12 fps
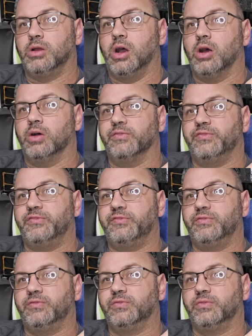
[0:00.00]

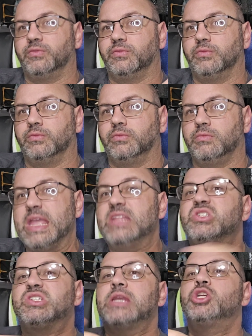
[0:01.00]
of
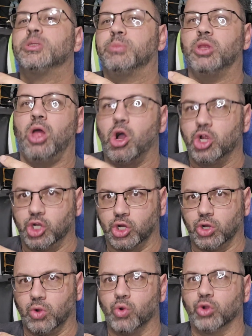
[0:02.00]
insatiable
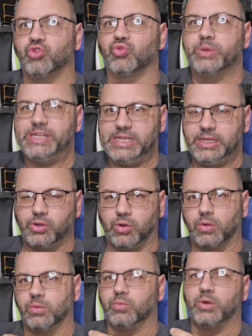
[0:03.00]
hunger or greed
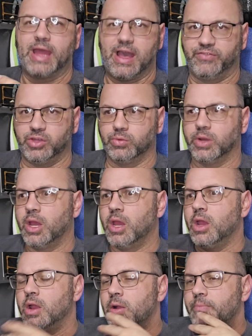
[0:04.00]
or what have you,
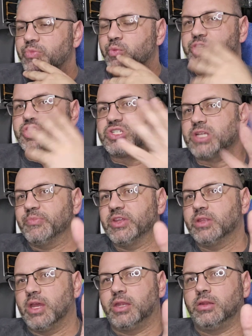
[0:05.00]
which is
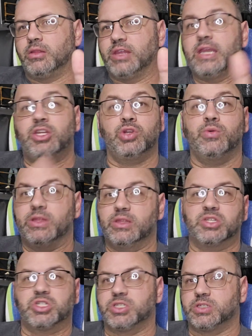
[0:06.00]
something that they do in
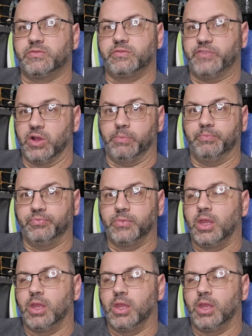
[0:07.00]
this film.